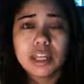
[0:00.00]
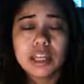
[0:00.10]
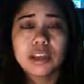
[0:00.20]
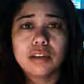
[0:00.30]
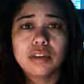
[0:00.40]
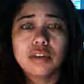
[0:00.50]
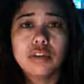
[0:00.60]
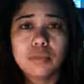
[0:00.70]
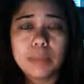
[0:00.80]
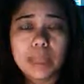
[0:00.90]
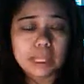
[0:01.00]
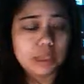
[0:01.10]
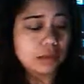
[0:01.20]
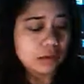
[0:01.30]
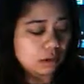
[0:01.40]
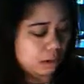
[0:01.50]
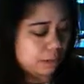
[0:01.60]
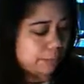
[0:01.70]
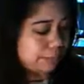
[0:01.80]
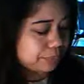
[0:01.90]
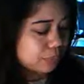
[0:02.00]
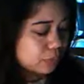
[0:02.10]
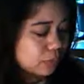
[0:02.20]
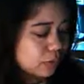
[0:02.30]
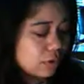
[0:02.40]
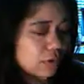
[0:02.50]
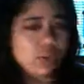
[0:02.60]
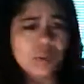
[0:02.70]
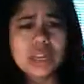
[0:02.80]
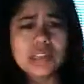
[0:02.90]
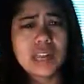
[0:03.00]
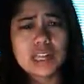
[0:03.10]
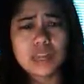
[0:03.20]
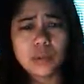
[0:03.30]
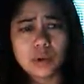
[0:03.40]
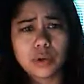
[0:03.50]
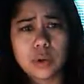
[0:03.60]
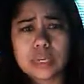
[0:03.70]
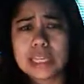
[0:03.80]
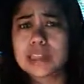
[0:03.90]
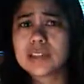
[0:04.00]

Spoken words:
that you've made. So we're not talking award-winning,